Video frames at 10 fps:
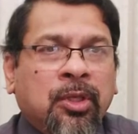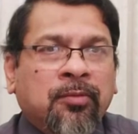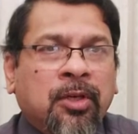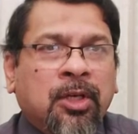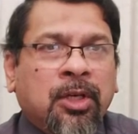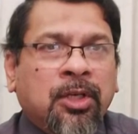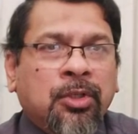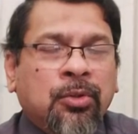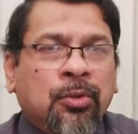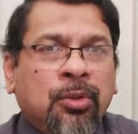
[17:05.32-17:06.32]
definitely
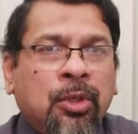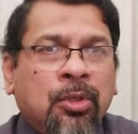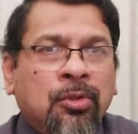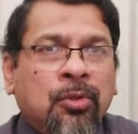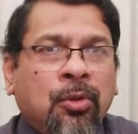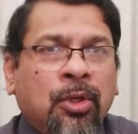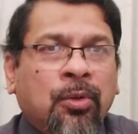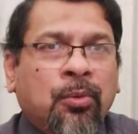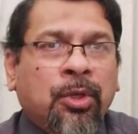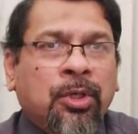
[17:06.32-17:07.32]
he should slowly
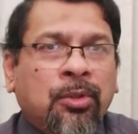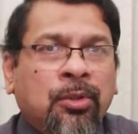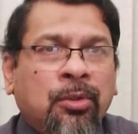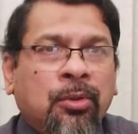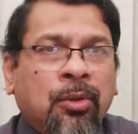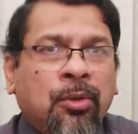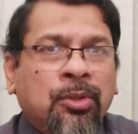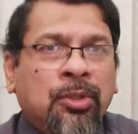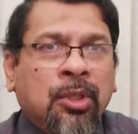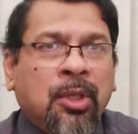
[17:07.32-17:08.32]
quit
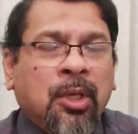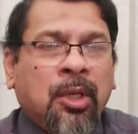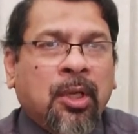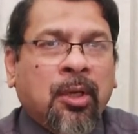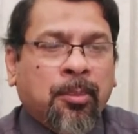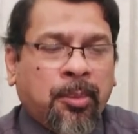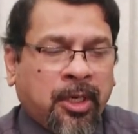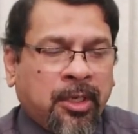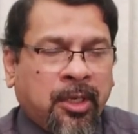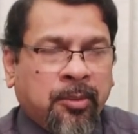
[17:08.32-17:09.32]
those
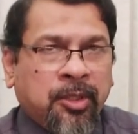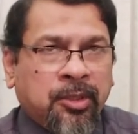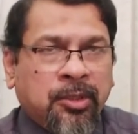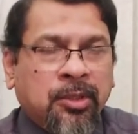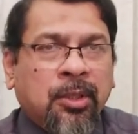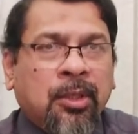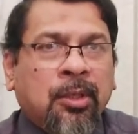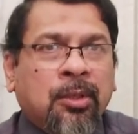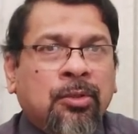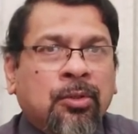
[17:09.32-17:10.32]
bad habits.
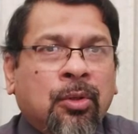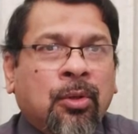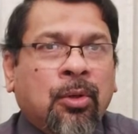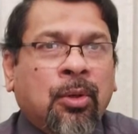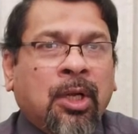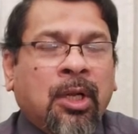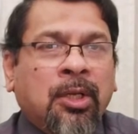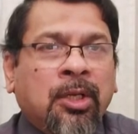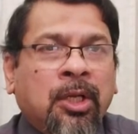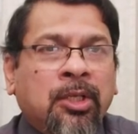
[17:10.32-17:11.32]
So,
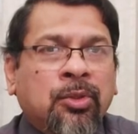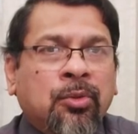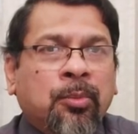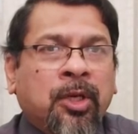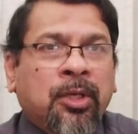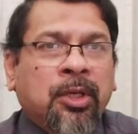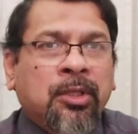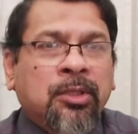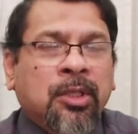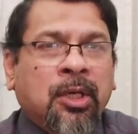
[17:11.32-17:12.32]
and he has to
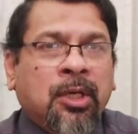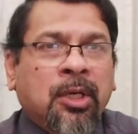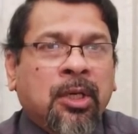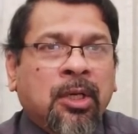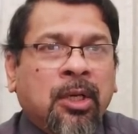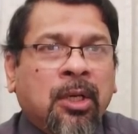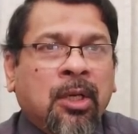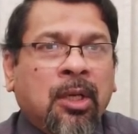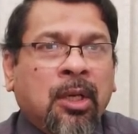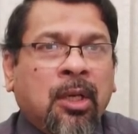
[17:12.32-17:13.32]
maintain certain
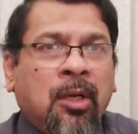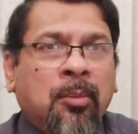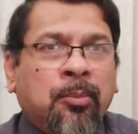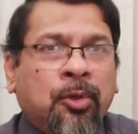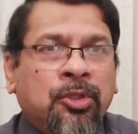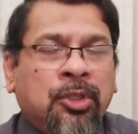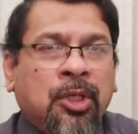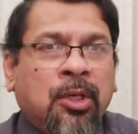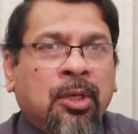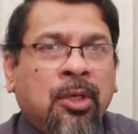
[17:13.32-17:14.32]
posture